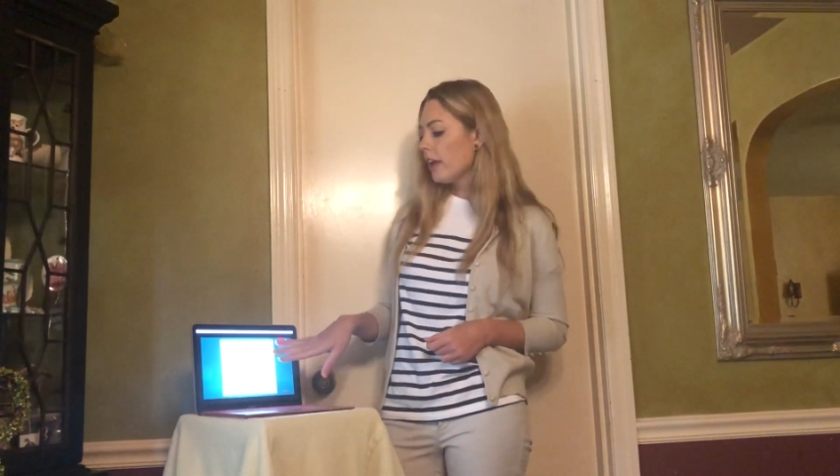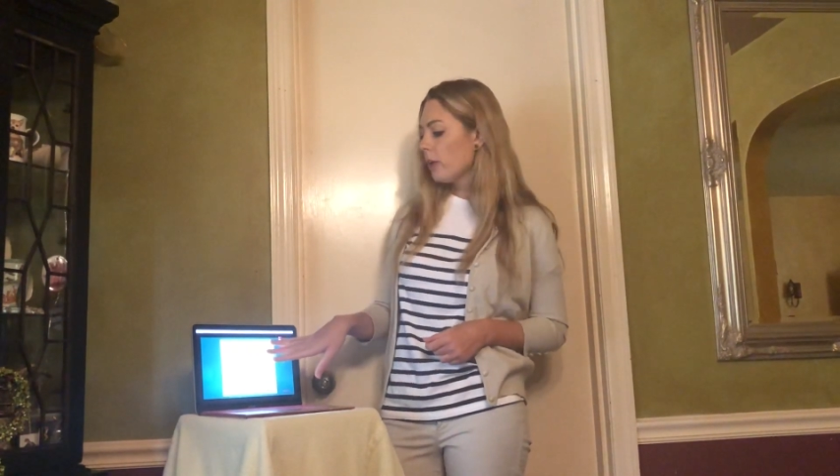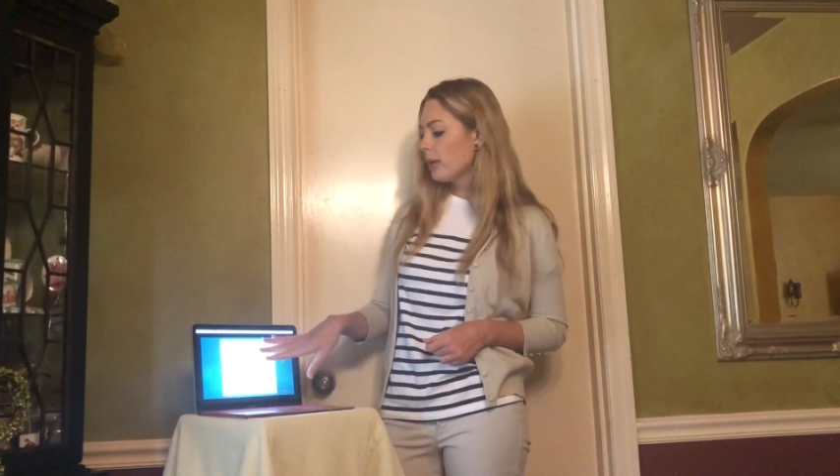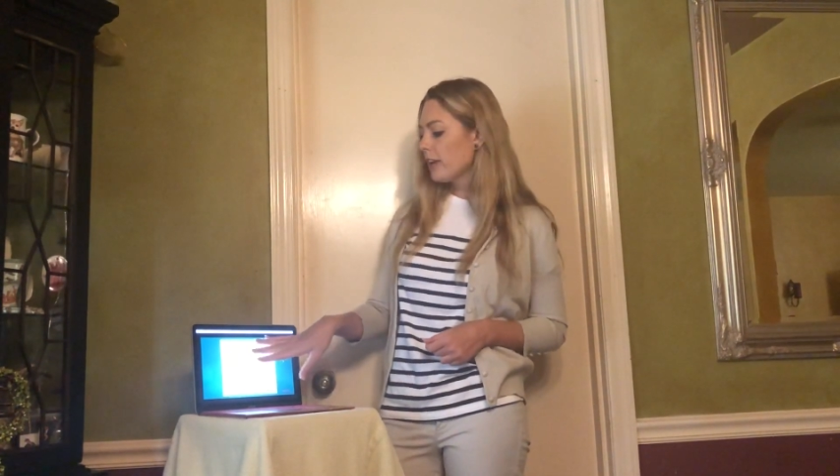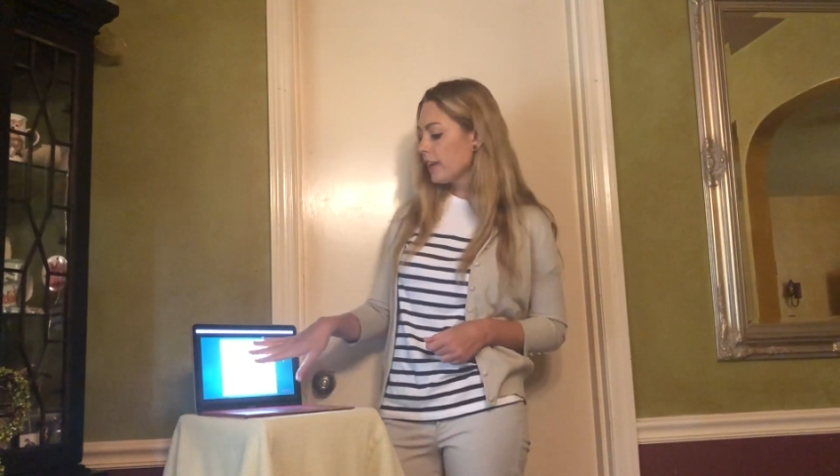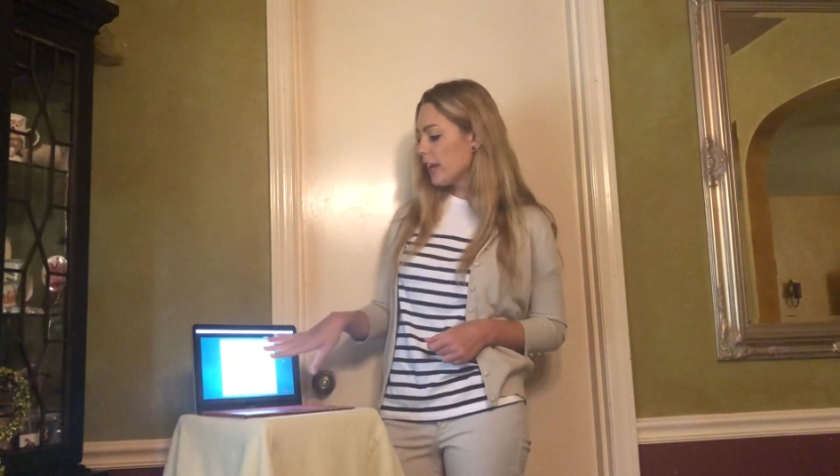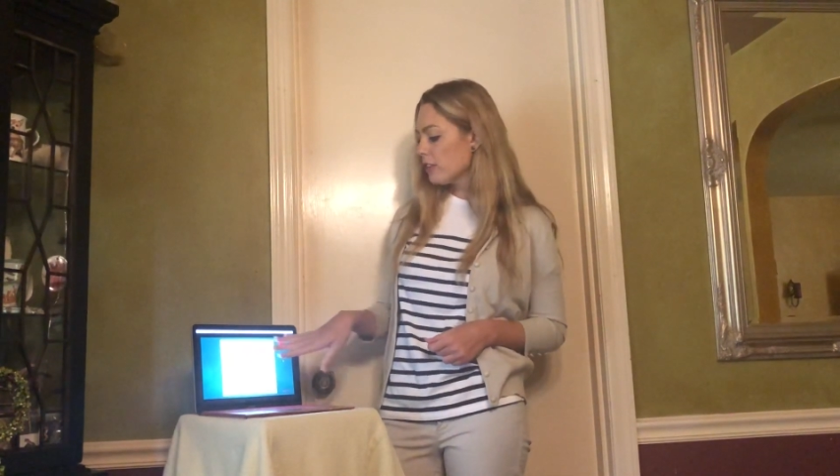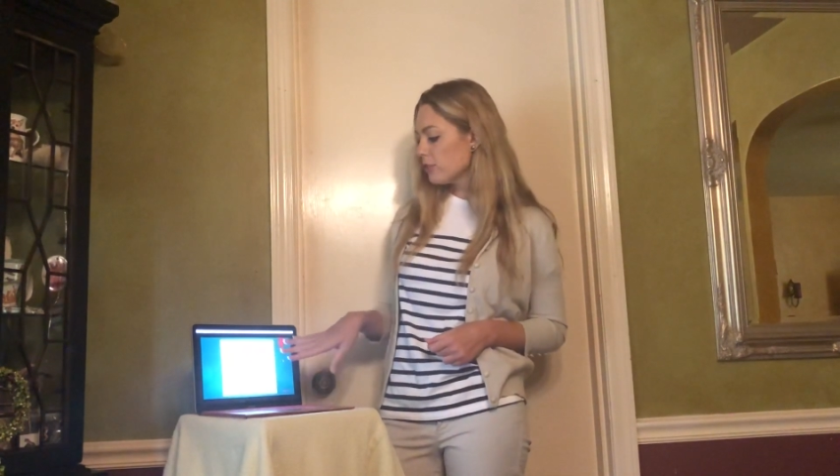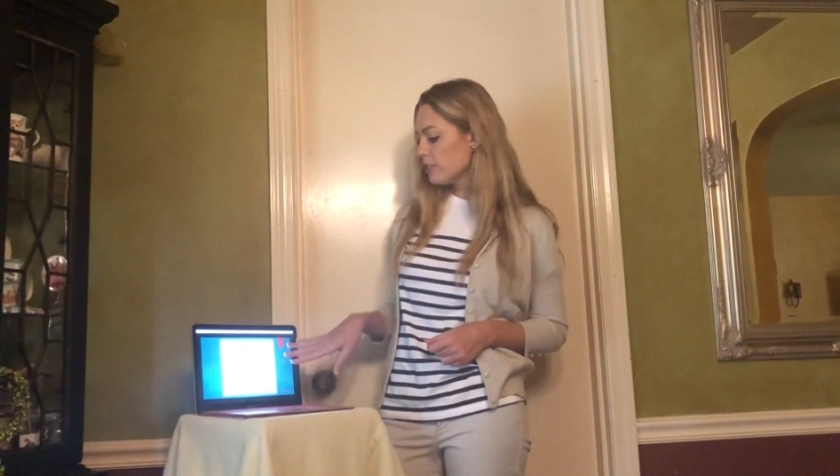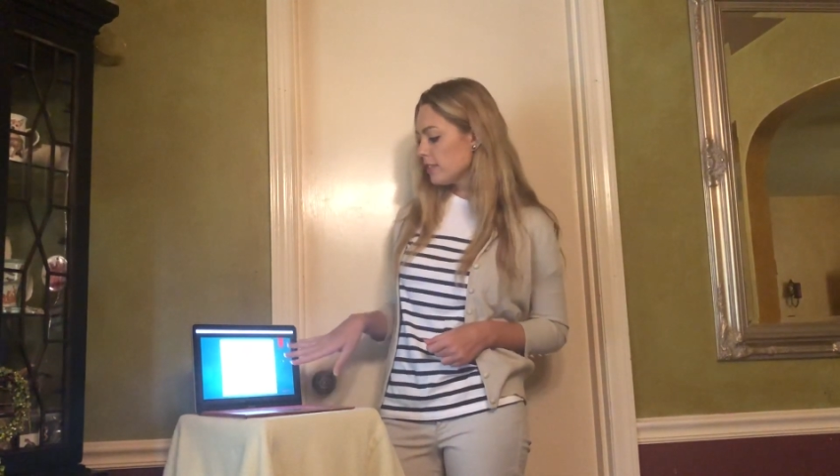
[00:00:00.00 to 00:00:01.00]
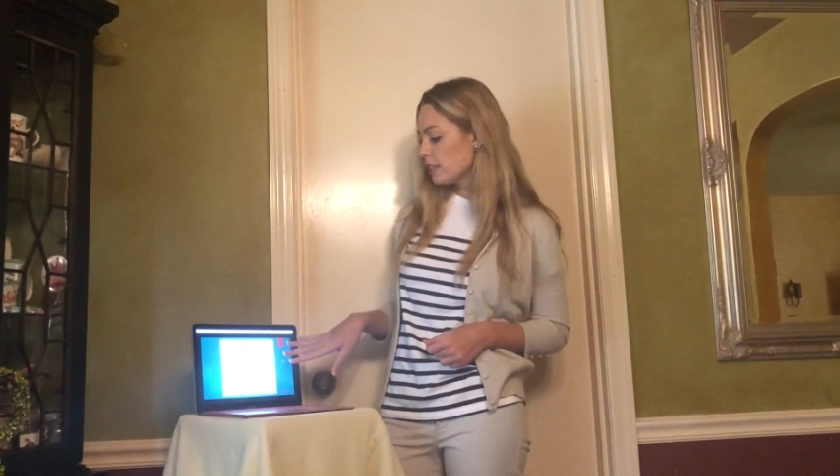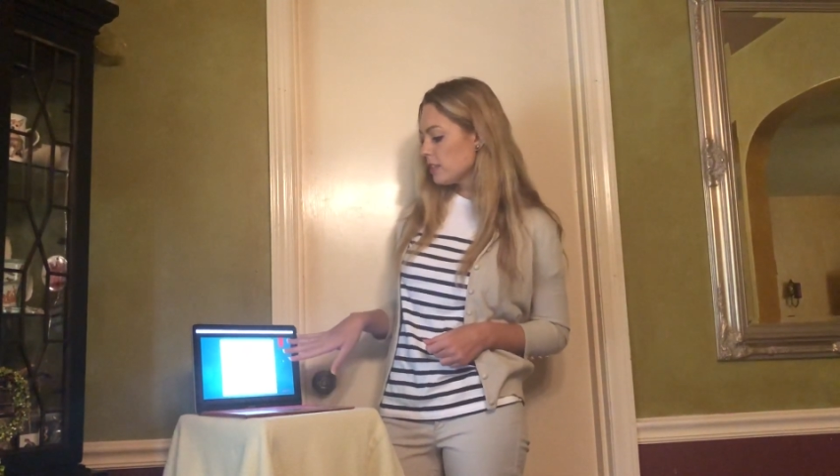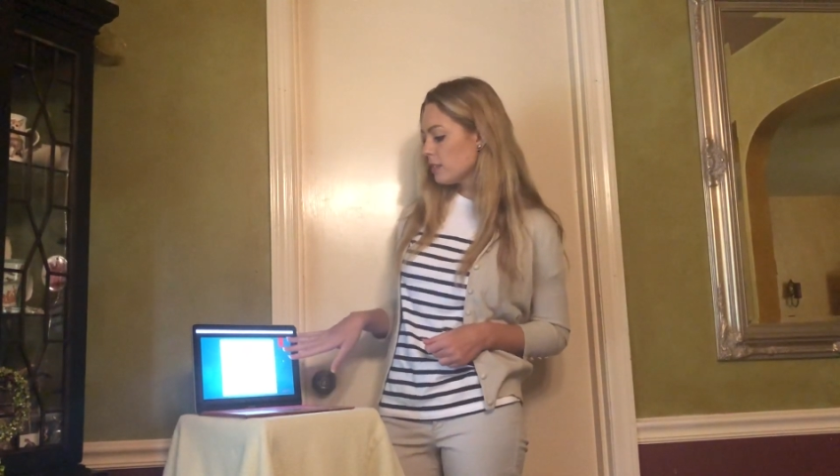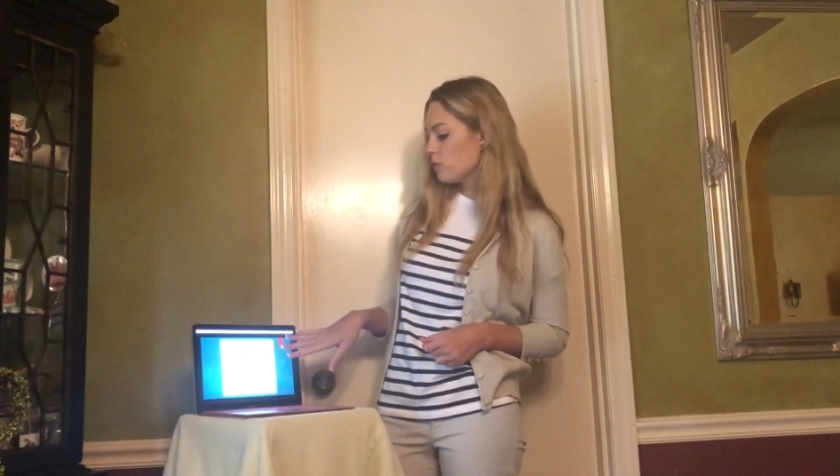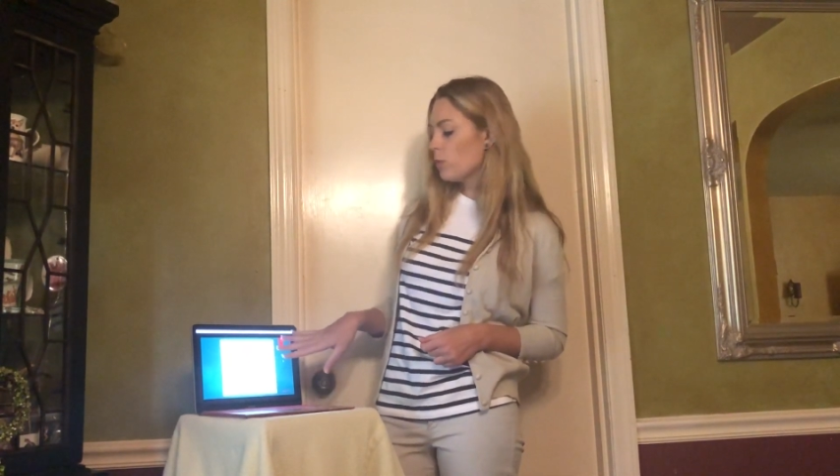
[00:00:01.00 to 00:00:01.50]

we have cash receipts of